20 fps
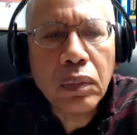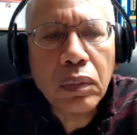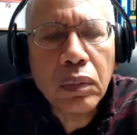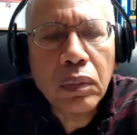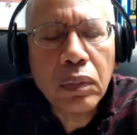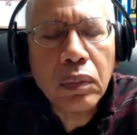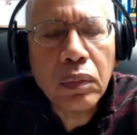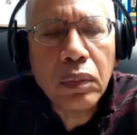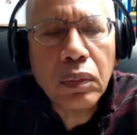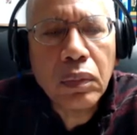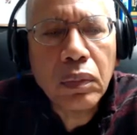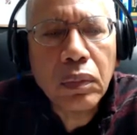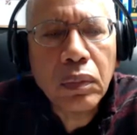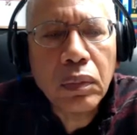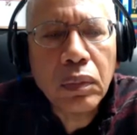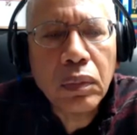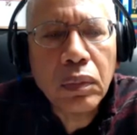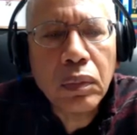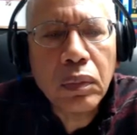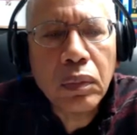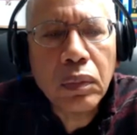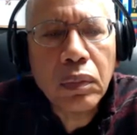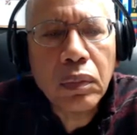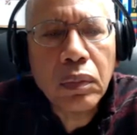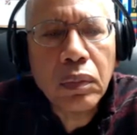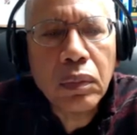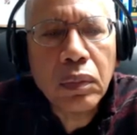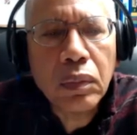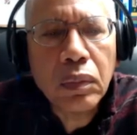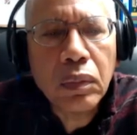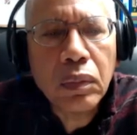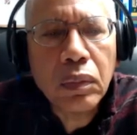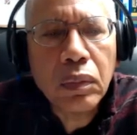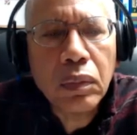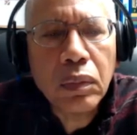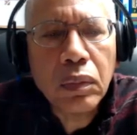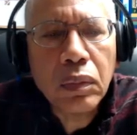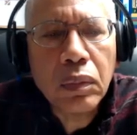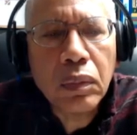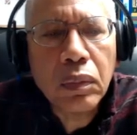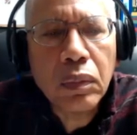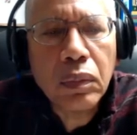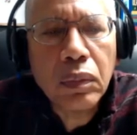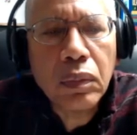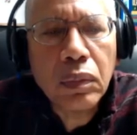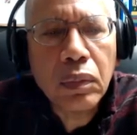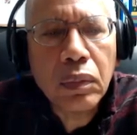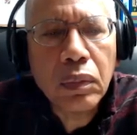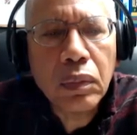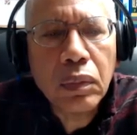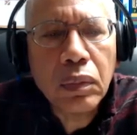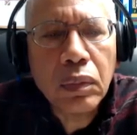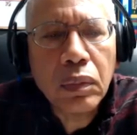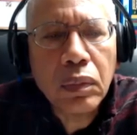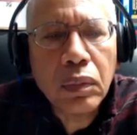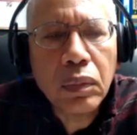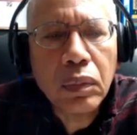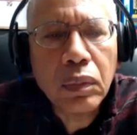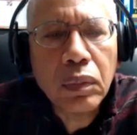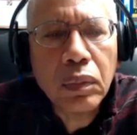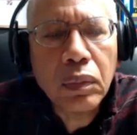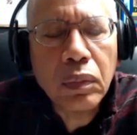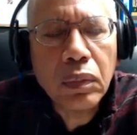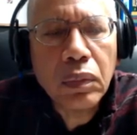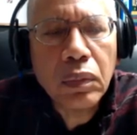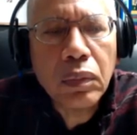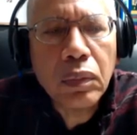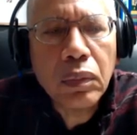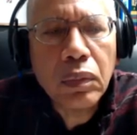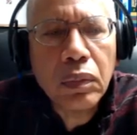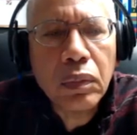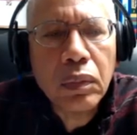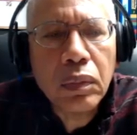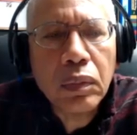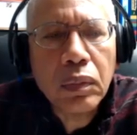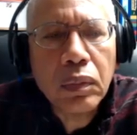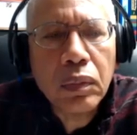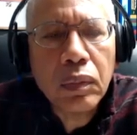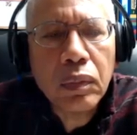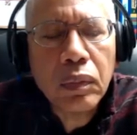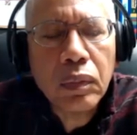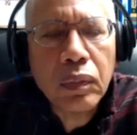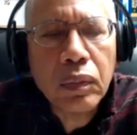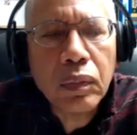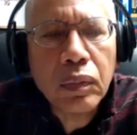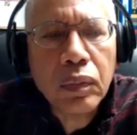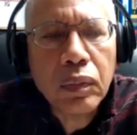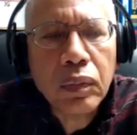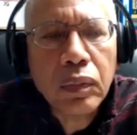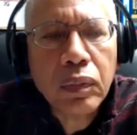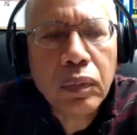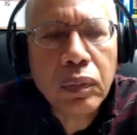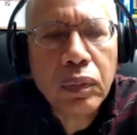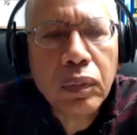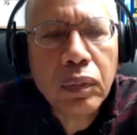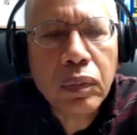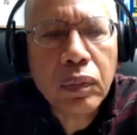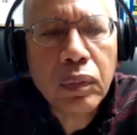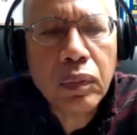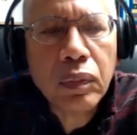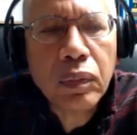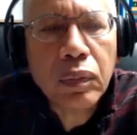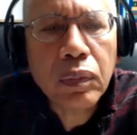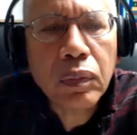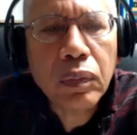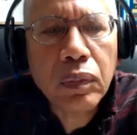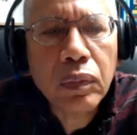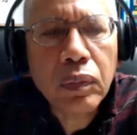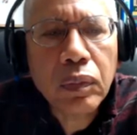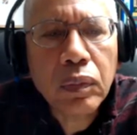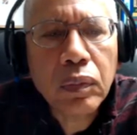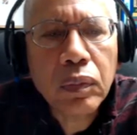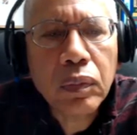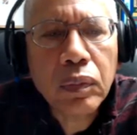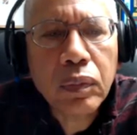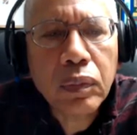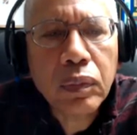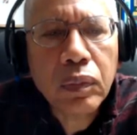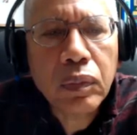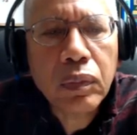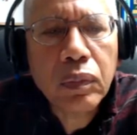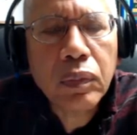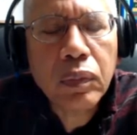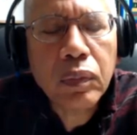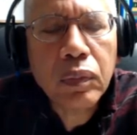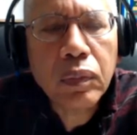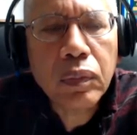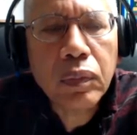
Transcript: No words are spoken by the person on screen.